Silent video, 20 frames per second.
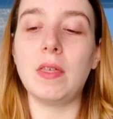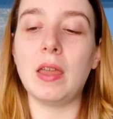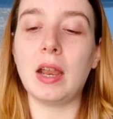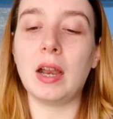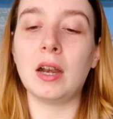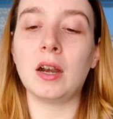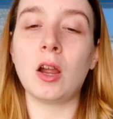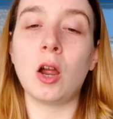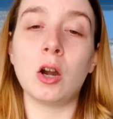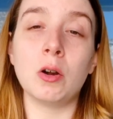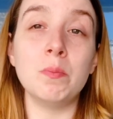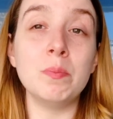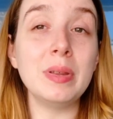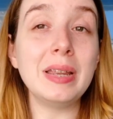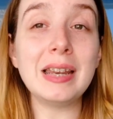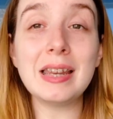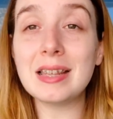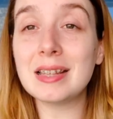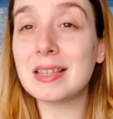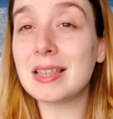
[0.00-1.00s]
There are
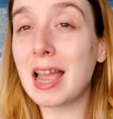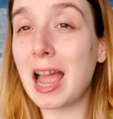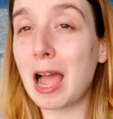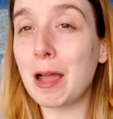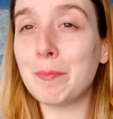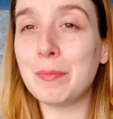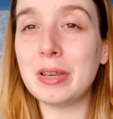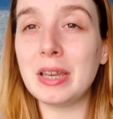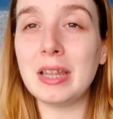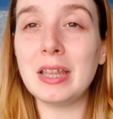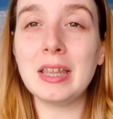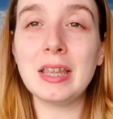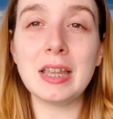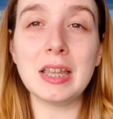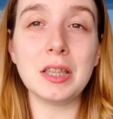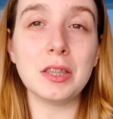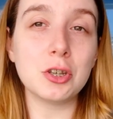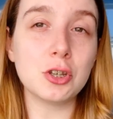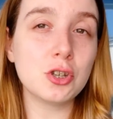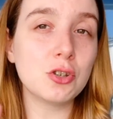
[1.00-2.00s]
meetings happening
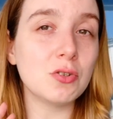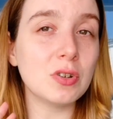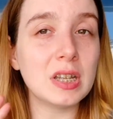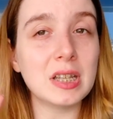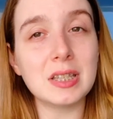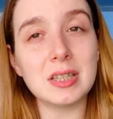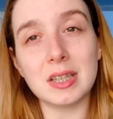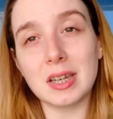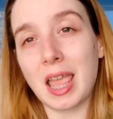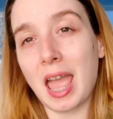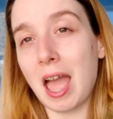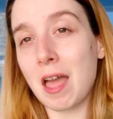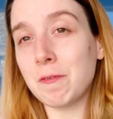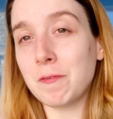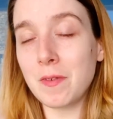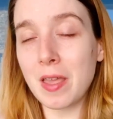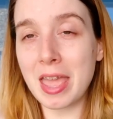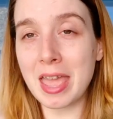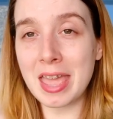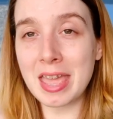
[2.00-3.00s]
in the streets and
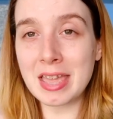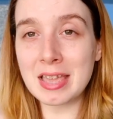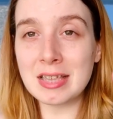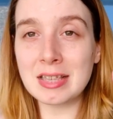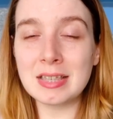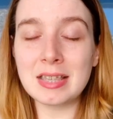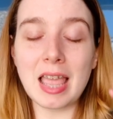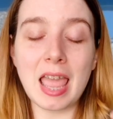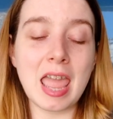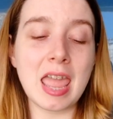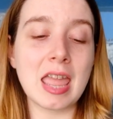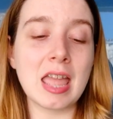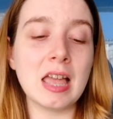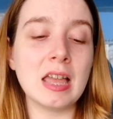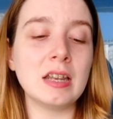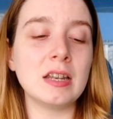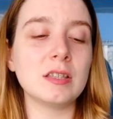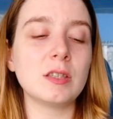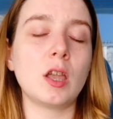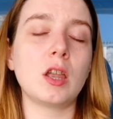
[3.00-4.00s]
cafes,
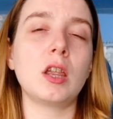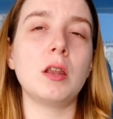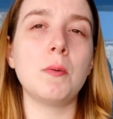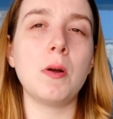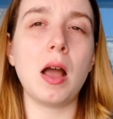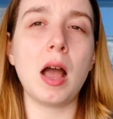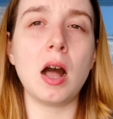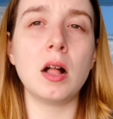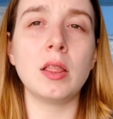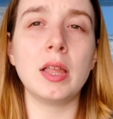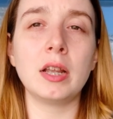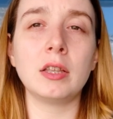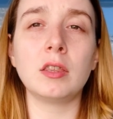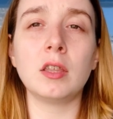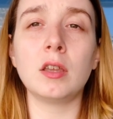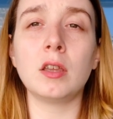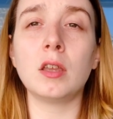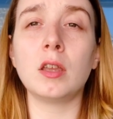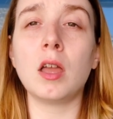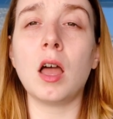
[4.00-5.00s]
and it's talking about how like
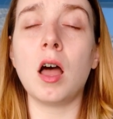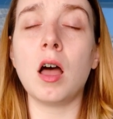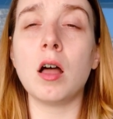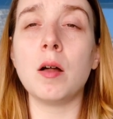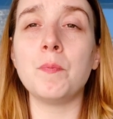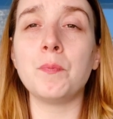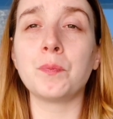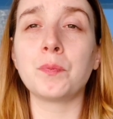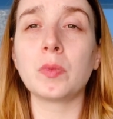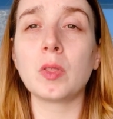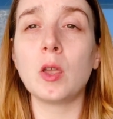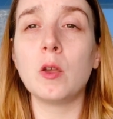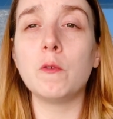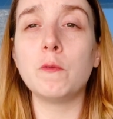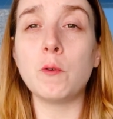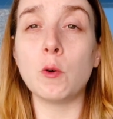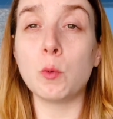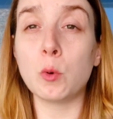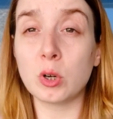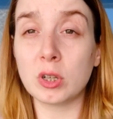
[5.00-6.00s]
the
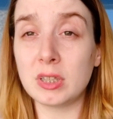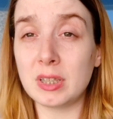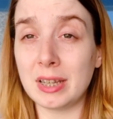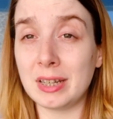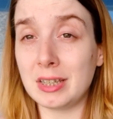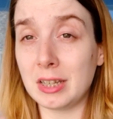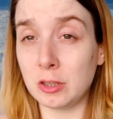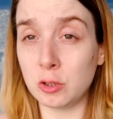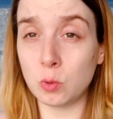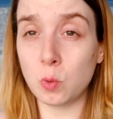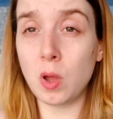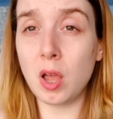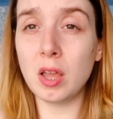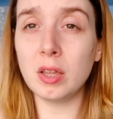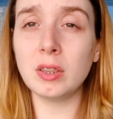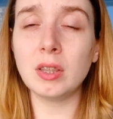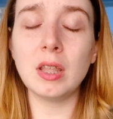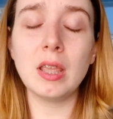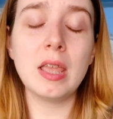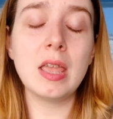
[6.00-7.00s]
Faubourg
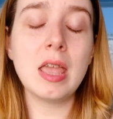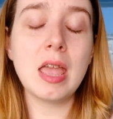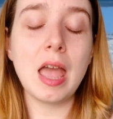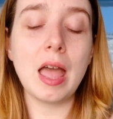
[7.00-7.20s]
Saint-Antoine,